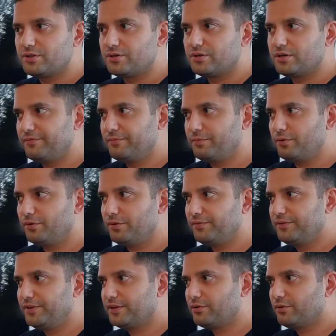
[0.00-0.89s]
have pulled a
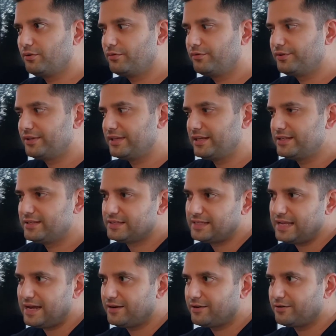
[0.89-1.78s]
vehicle over, they
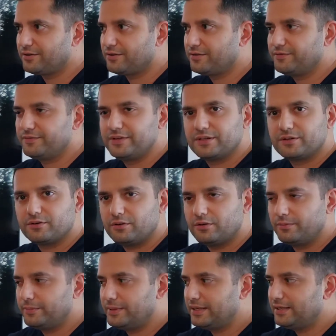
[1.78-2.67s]
stagger their vehicle
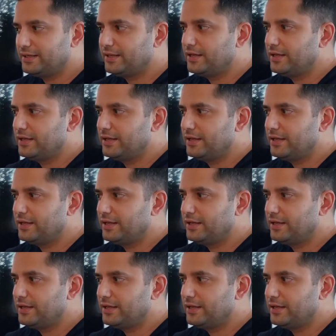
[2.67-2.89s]
a bit,